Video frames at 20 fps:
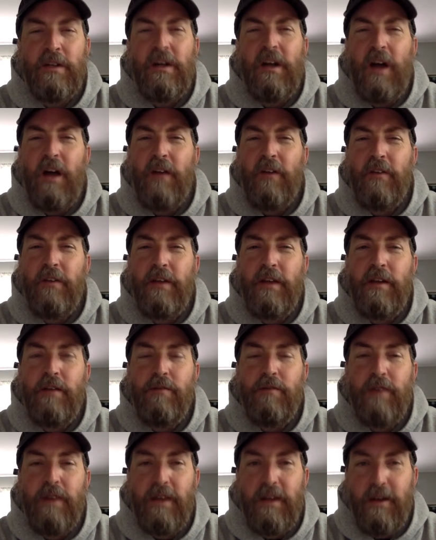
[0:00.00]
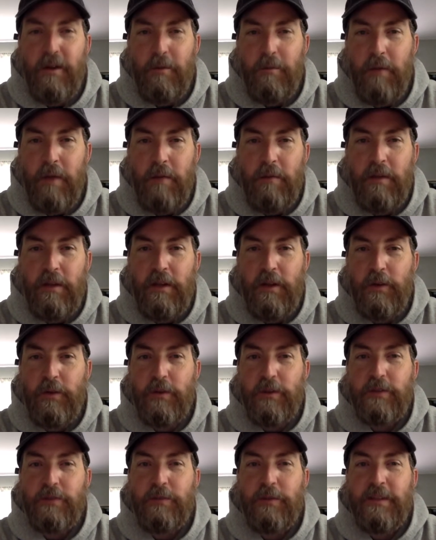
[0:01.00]
Although they did find out maybe
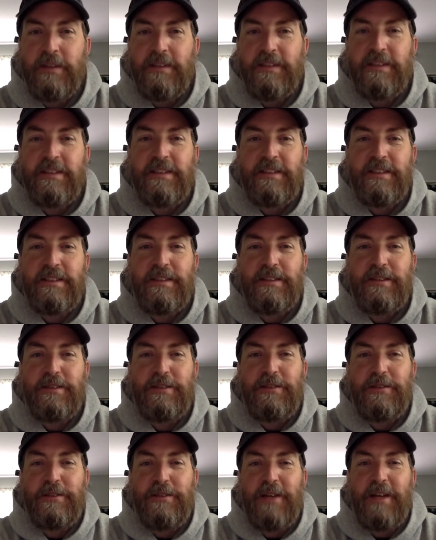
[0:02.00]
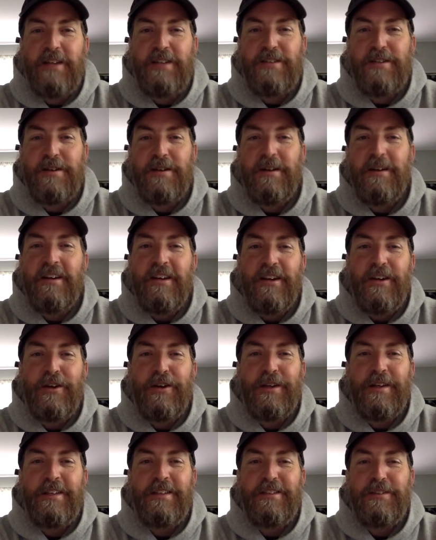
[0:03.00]
Lewis wasn't such a
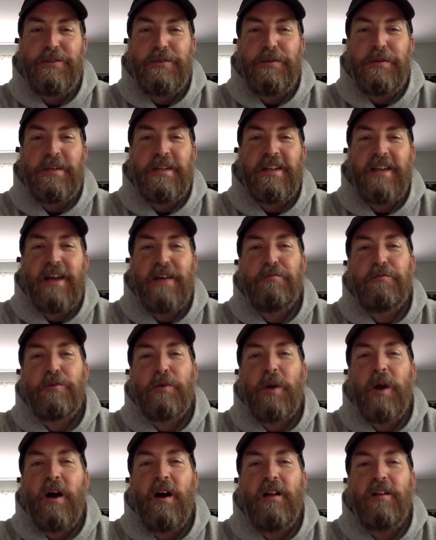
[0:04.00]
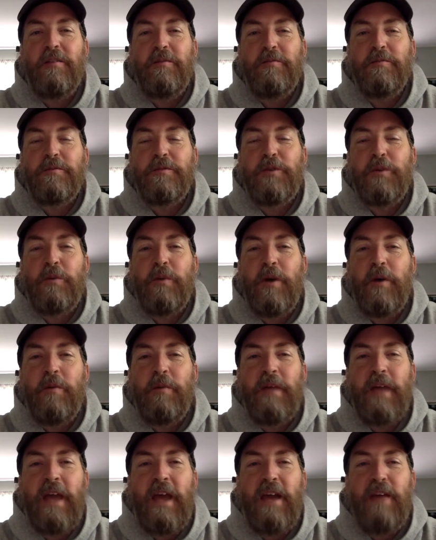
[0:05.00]
good student after all, so well
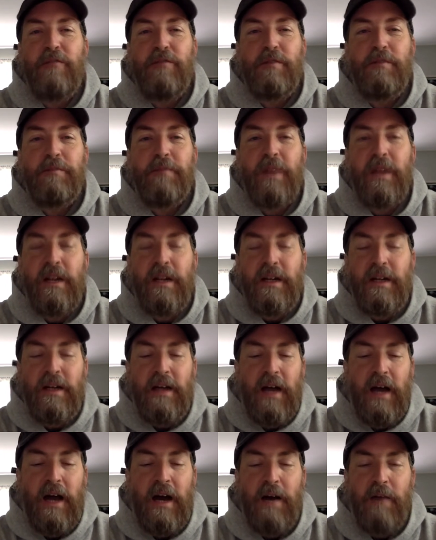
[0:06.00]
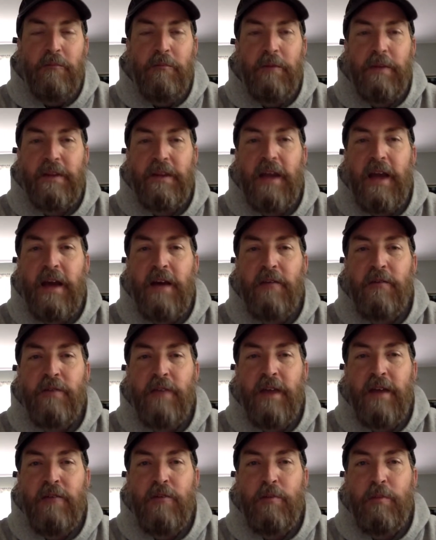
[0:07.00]
behaved. But they
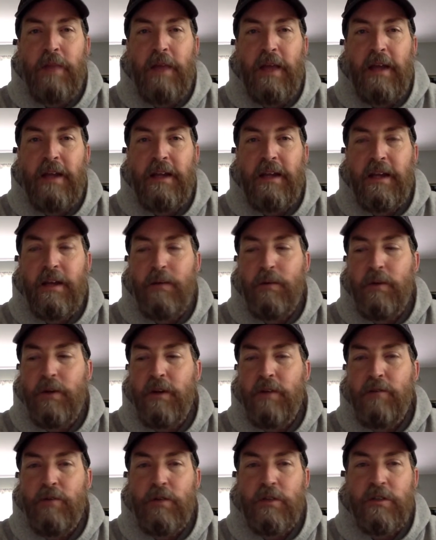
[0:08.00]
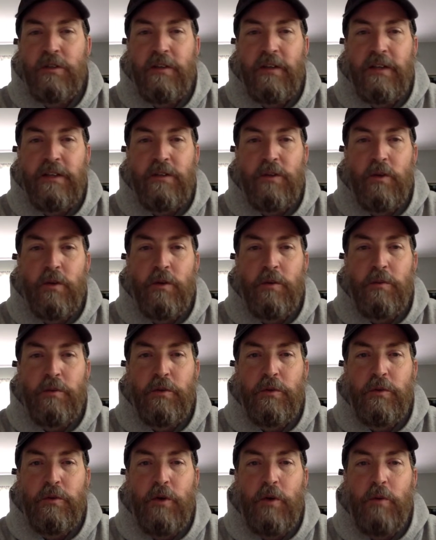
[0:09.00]
have a plan to get rid of her. So they stole the
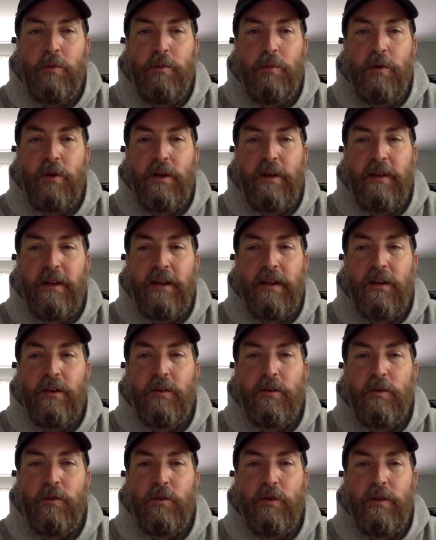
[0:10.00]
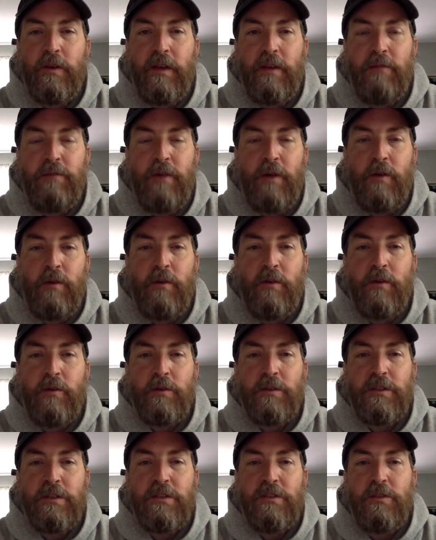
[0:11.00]
blue notebook and they looked through it and they found there
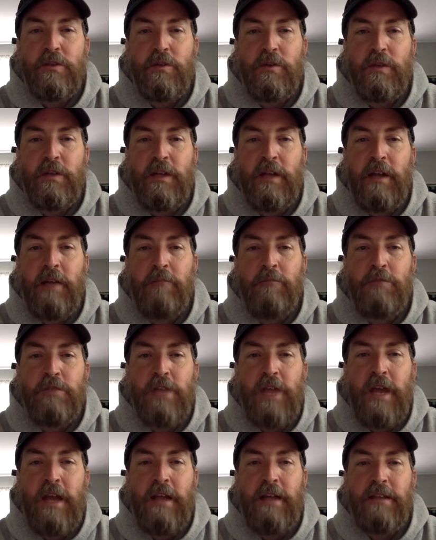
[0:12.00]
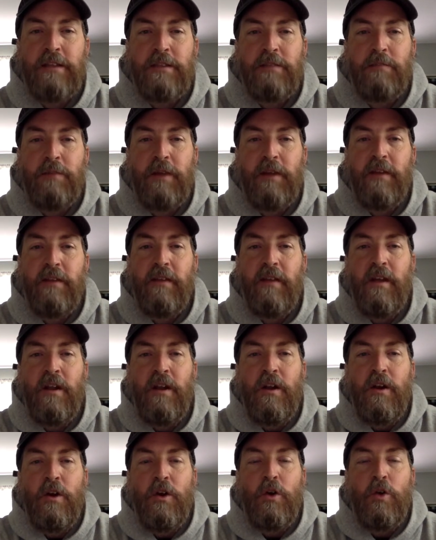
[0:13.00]
was a student named Jane Smith
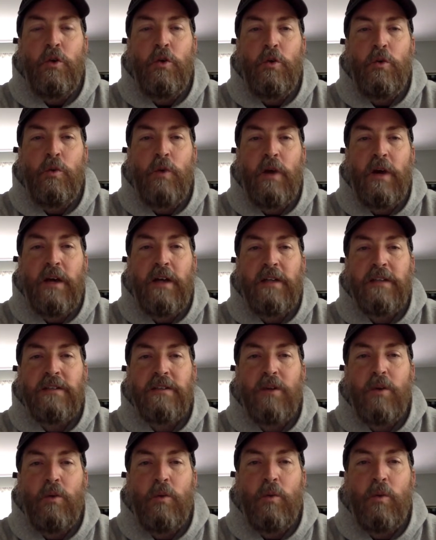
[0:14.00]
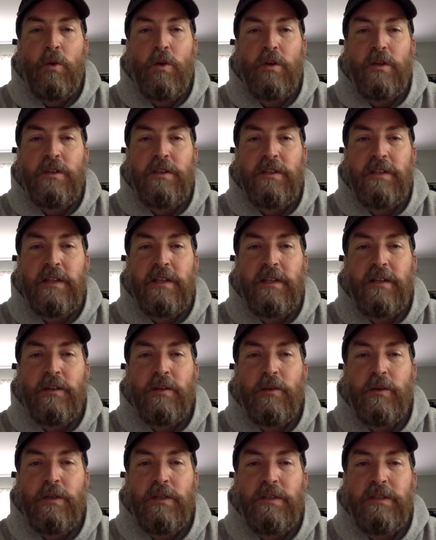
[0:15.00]
who was worse than
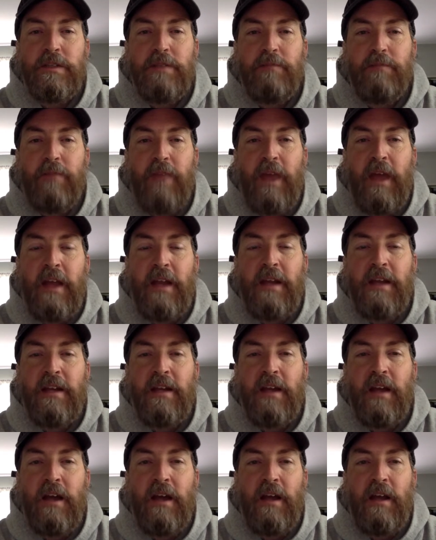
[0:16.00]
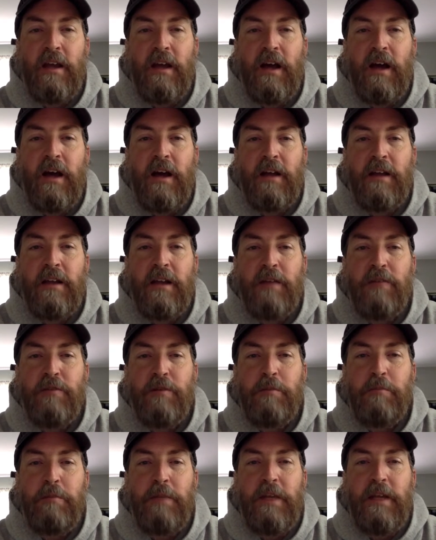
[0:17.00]
Lewis and
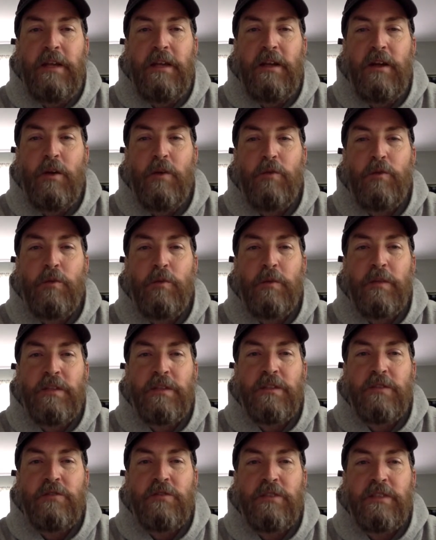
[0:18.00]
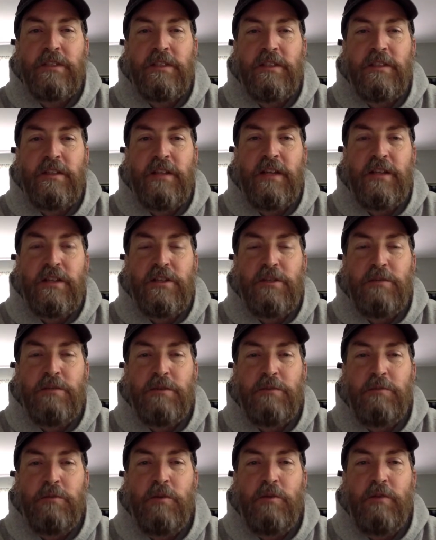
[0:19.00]
left a mean note for Mrs. Drizzle that she
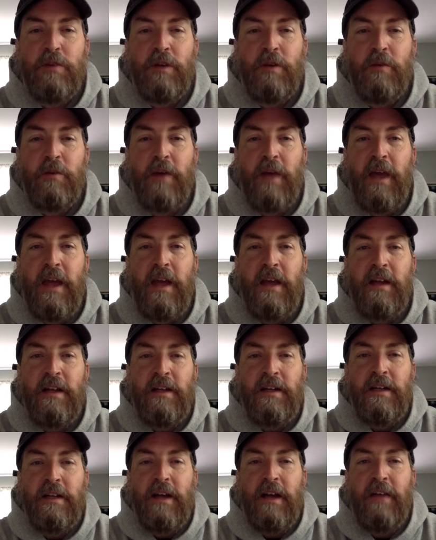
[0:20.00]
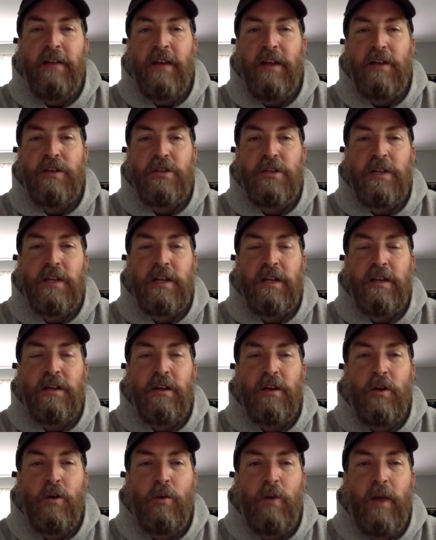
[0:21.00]
was moving away and that she
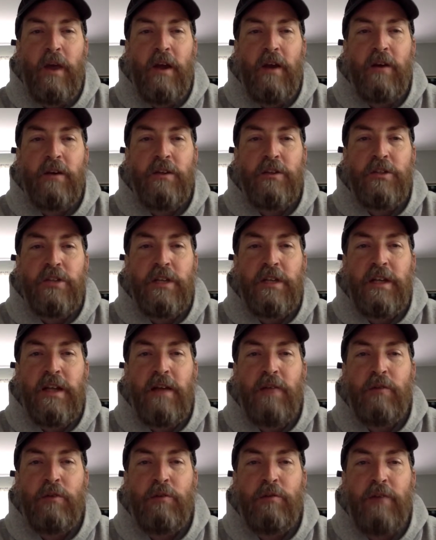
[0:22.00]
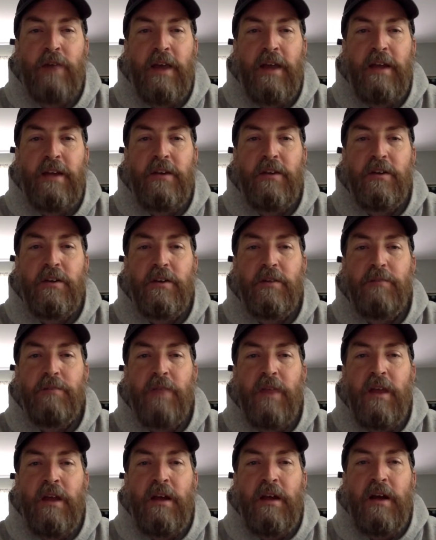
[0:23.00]
didn't know where and she'd never find her,
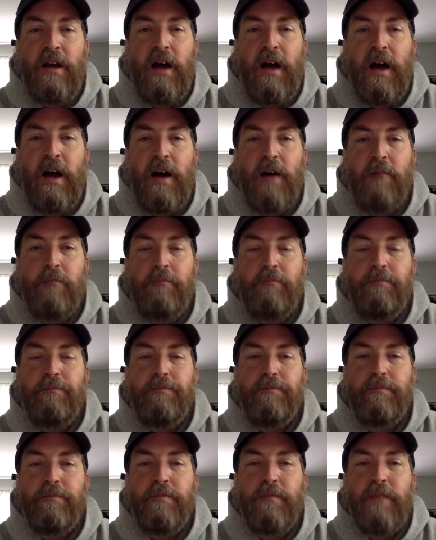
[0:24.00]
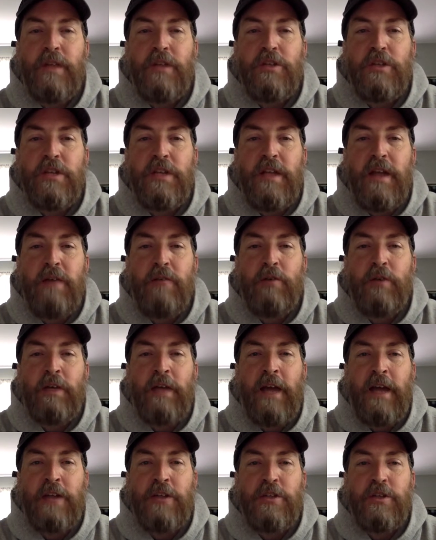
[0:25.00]
and that she'd never
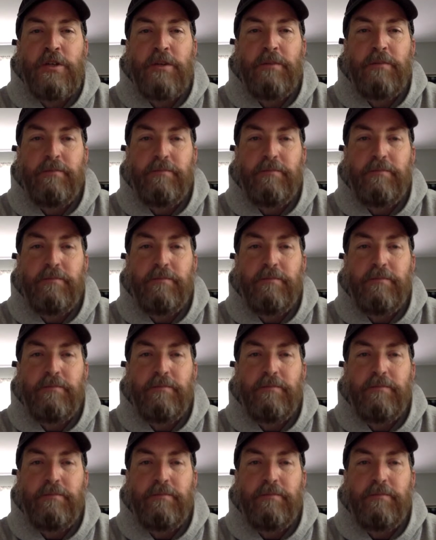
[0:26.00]
catch her.